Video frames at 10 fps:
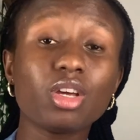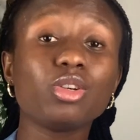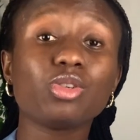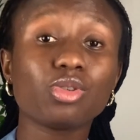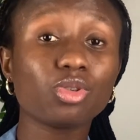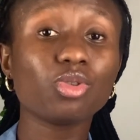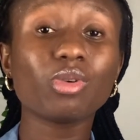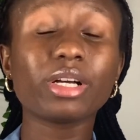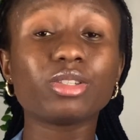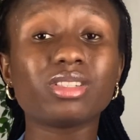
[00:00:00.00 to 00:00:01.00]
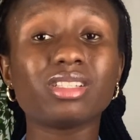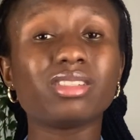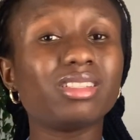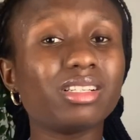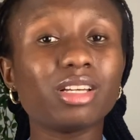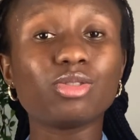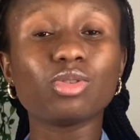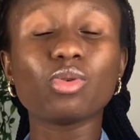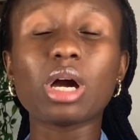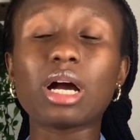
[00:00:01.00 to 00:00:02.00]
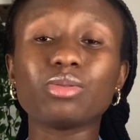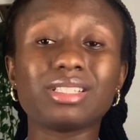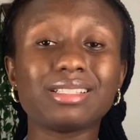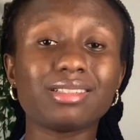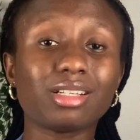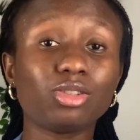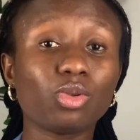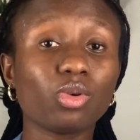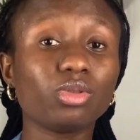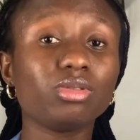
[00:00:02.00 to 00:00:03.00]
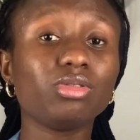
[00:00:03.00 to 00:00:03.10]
show you and let you know how things are done.